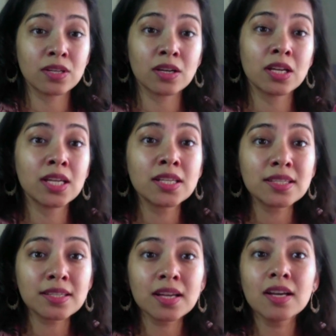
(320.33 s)
There
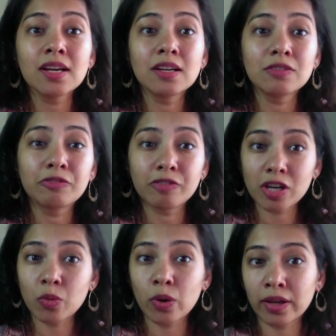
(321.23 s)
is
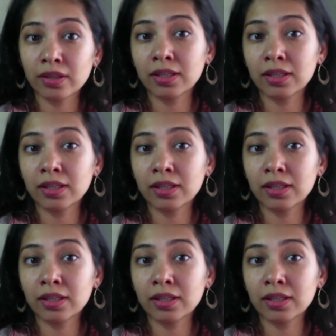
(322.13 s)
free will.